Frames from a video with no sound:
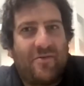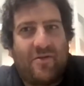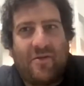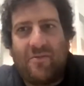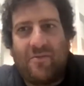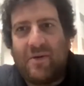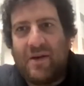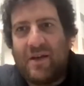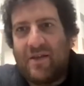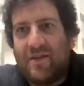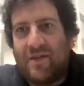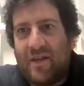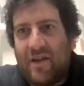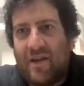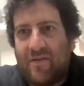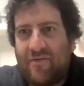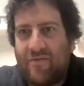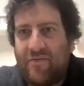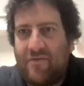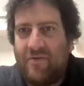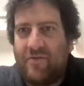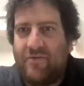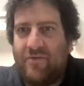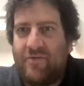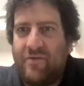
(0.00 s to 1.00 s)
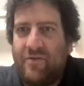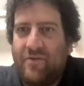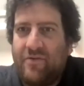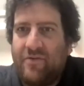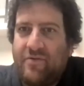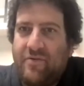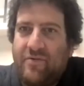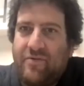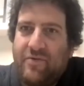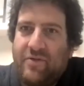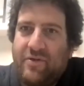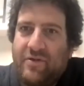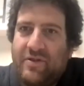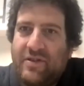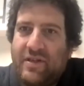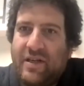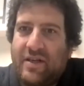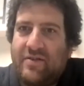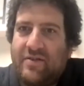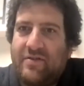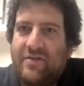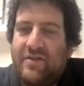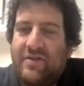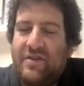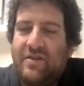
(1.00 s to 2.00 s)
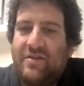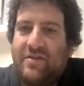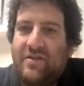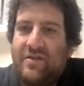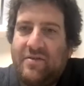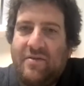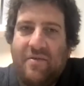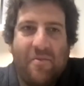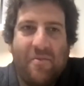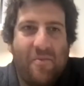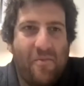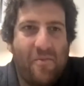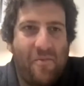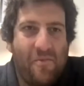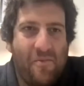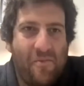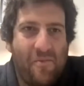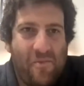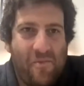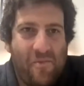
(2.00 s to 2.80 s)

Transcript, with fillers: the big thing for, for the second season. Yeah,